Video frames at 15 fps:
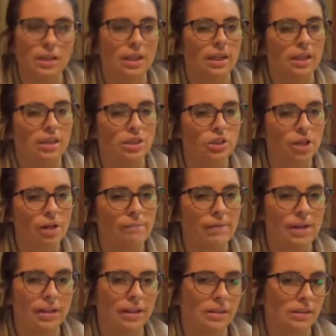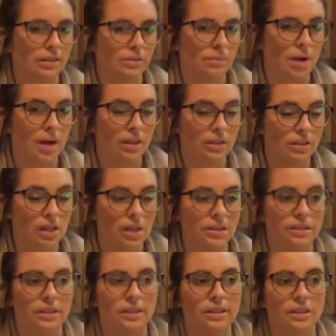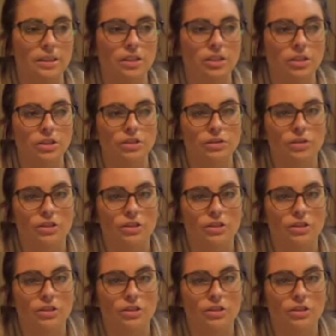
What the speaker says: I'd like to try and make like some hot sauce this year too.